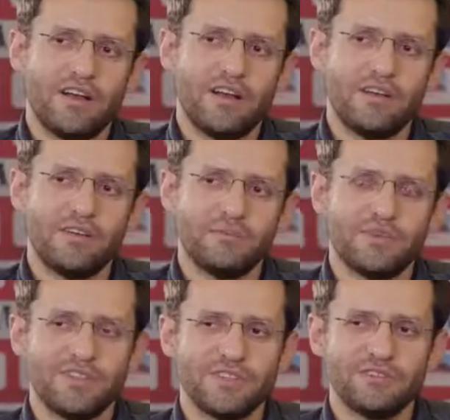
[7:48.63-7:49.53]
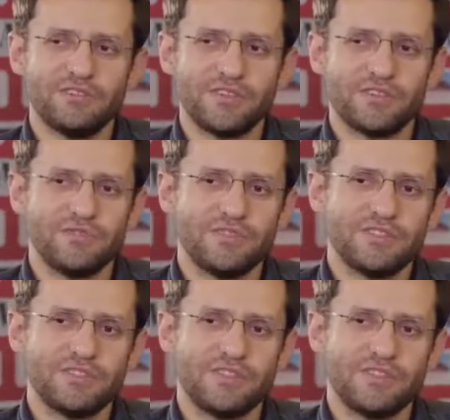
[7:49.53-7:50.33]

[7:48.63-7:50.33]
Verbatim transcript: I am willing to take risks,